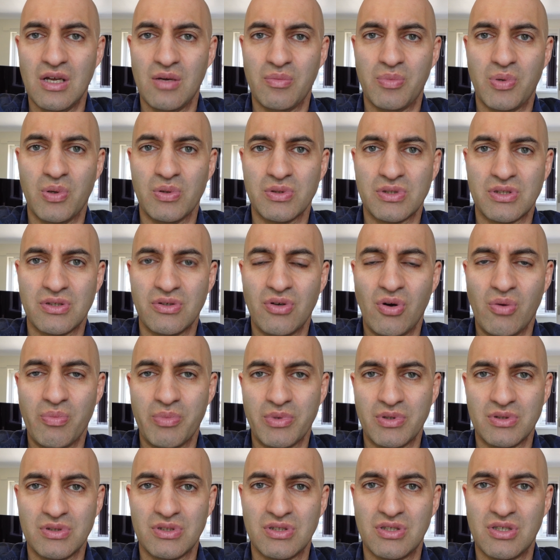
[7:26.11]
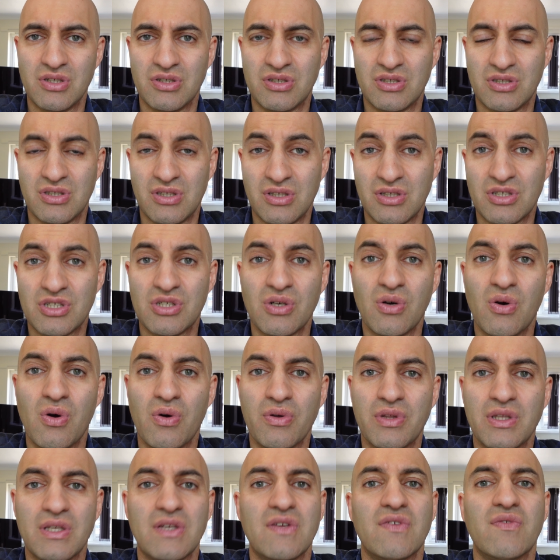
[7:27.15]
post-nominals just to
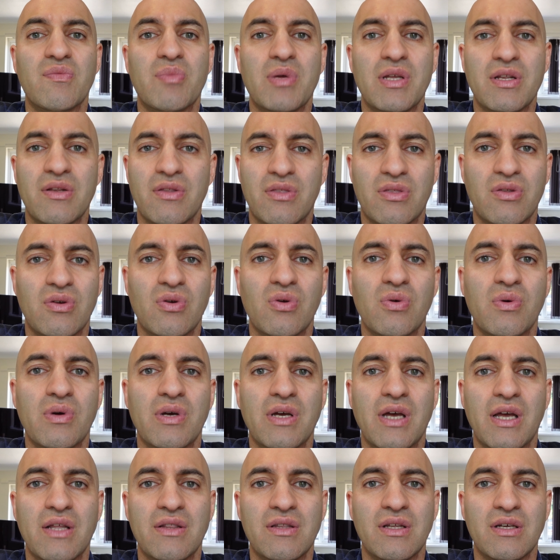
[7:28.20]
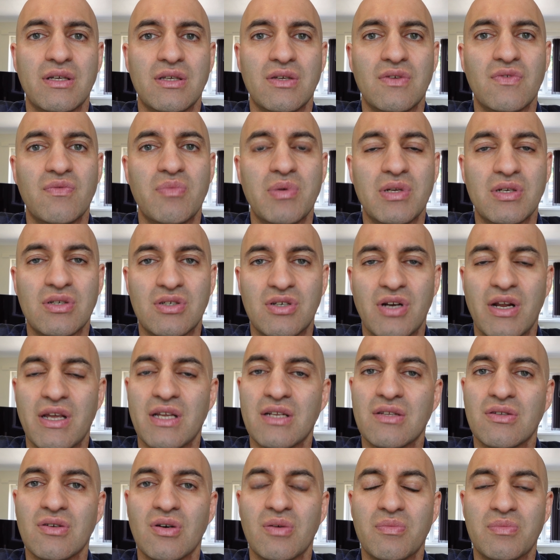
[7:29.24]
show that you've been through it and that you've been
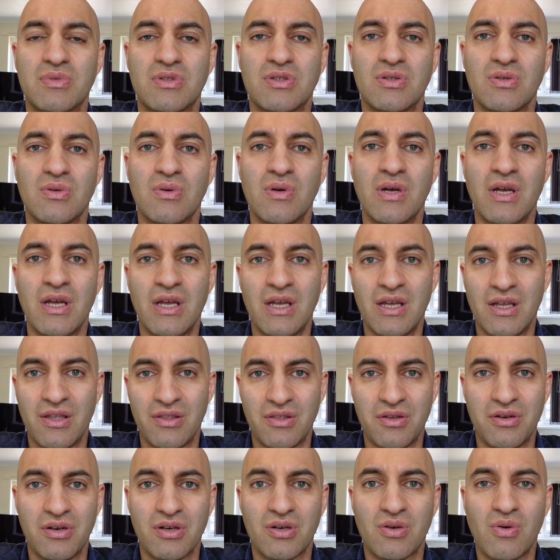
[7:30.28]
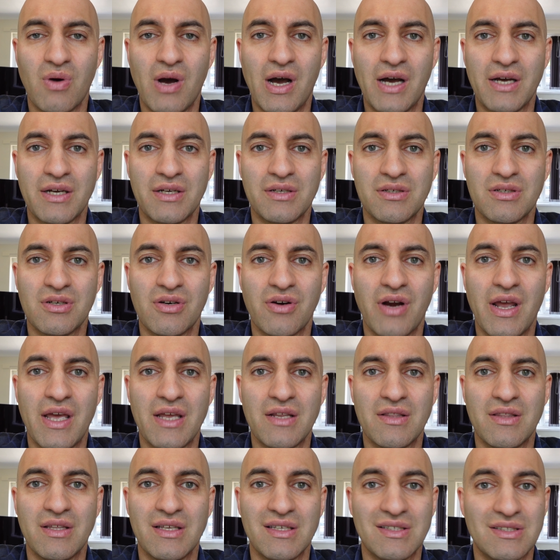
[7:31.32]
trained up to the required
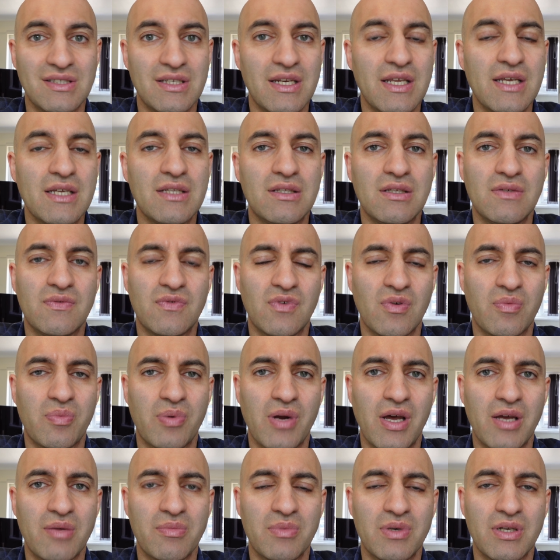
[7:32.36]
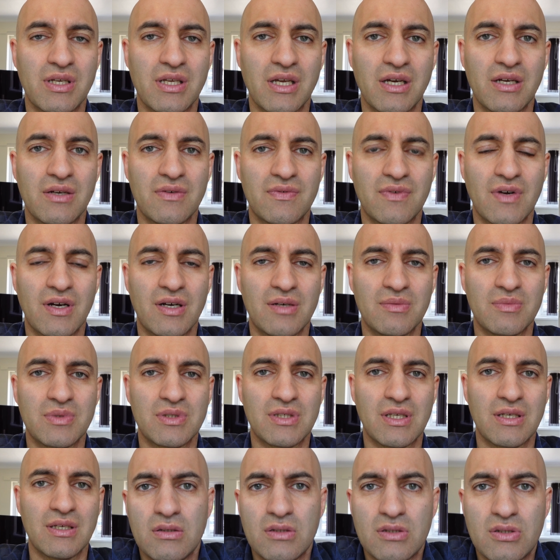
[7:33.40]
grade that is needed for primary care
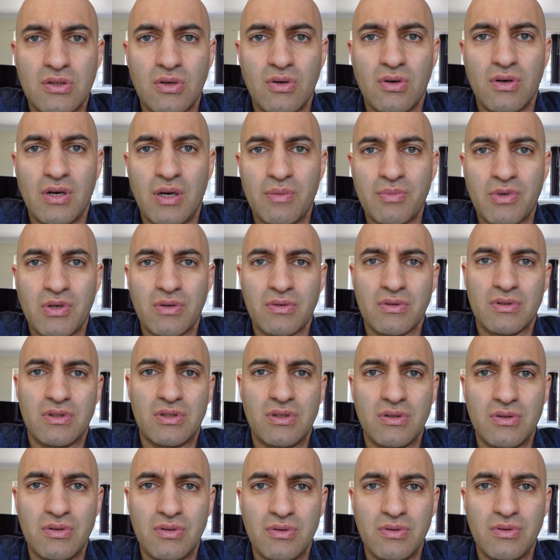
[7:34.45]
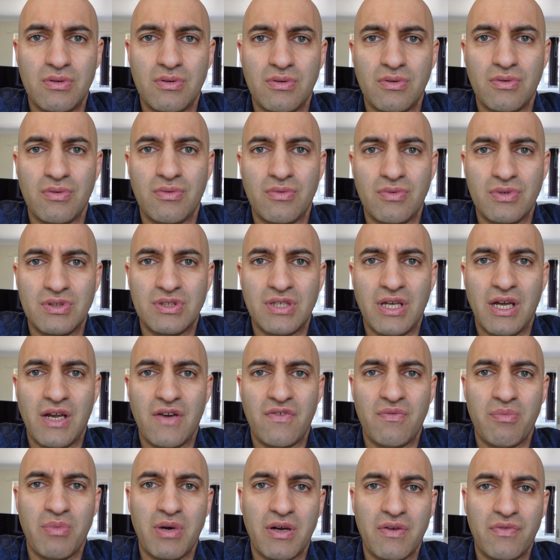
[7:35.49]
pharmacy. So I'm going to
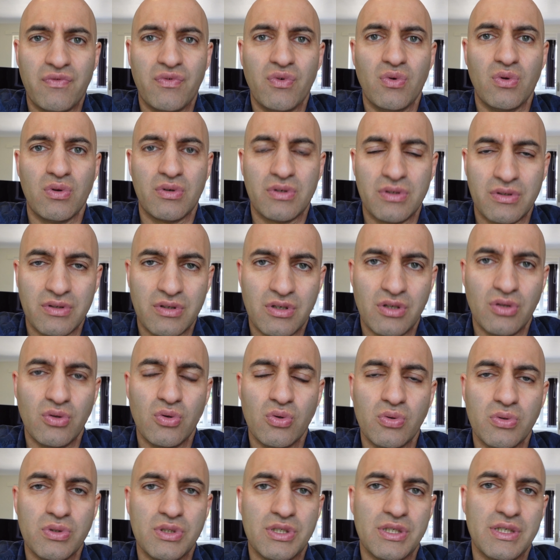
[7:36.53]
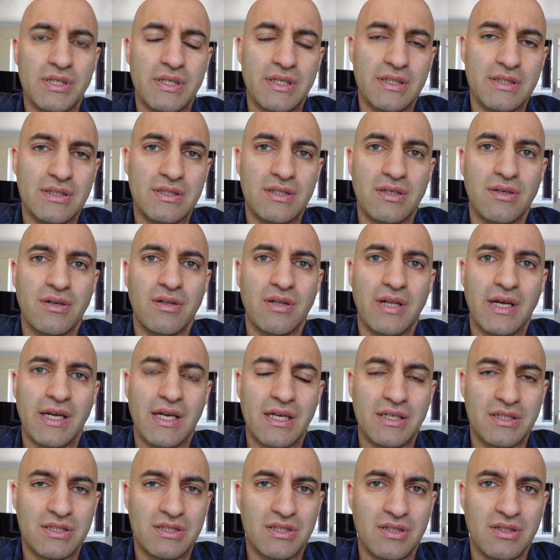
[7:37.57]
reserve my full conclusion until I
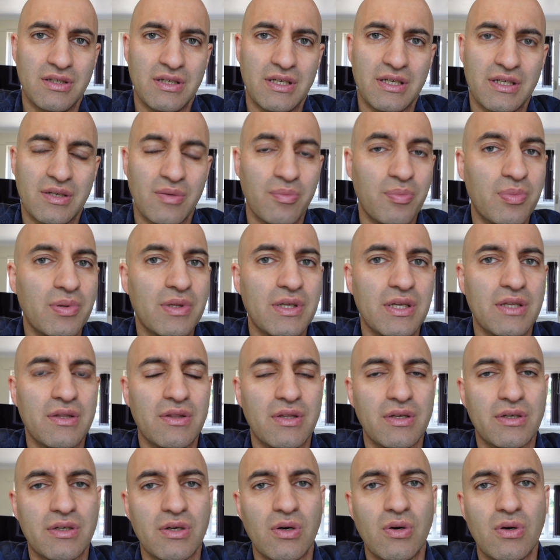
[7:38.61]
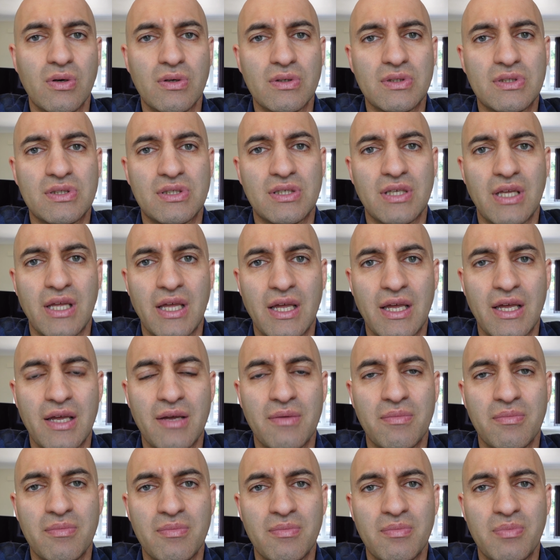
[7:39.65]
actually complete the course,
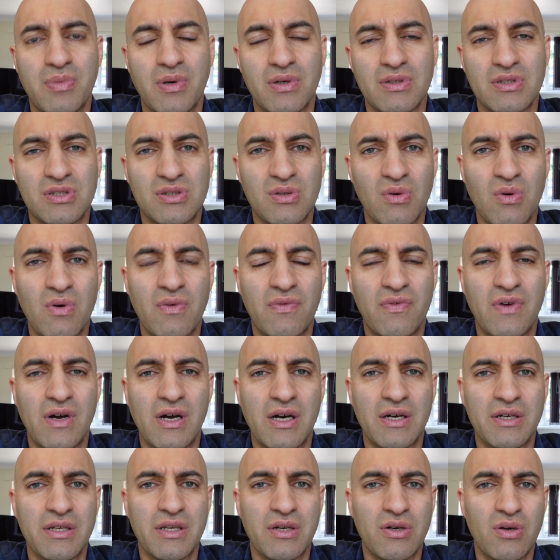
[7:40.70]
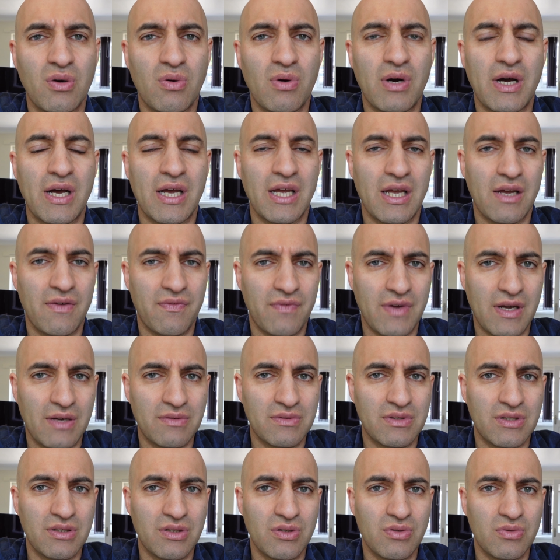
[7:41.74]
but so far, you know what, I have
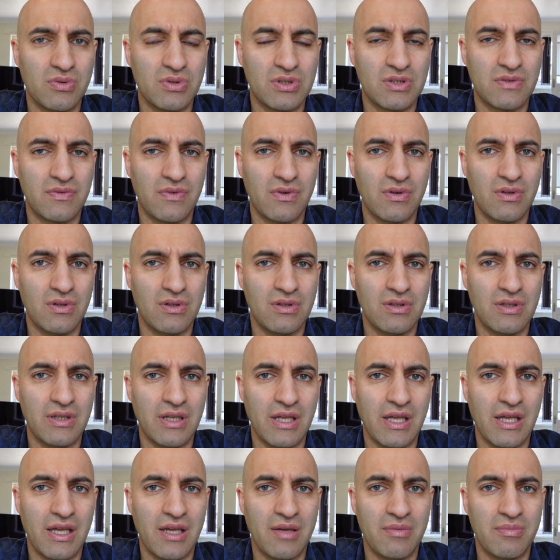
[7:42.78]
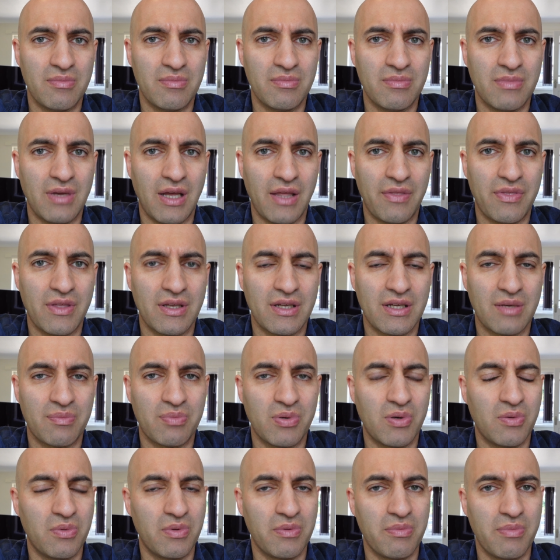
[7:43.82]
found it useful. I think I'd
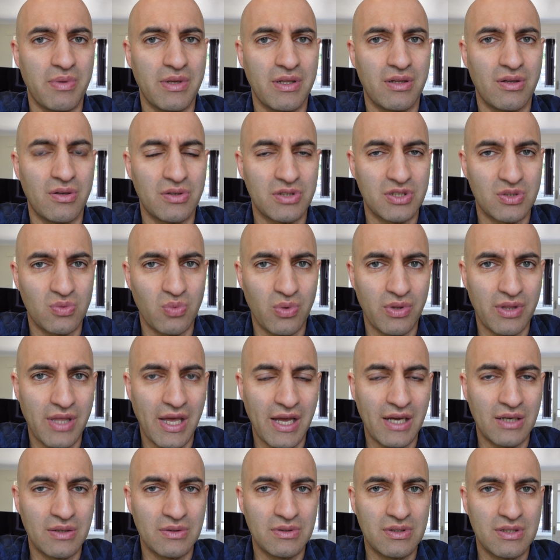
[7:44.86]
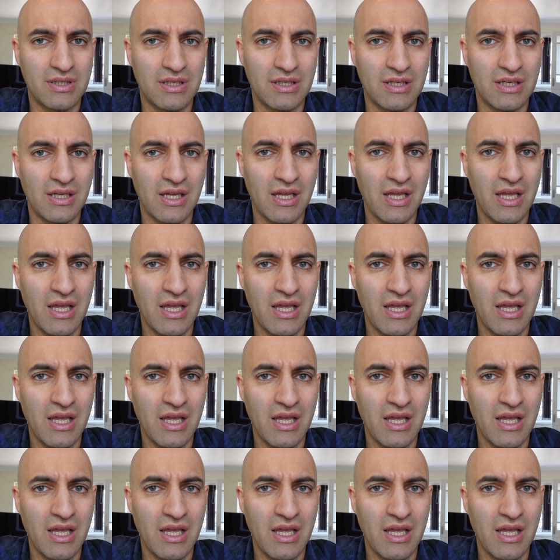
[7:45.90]
probably be lost without it.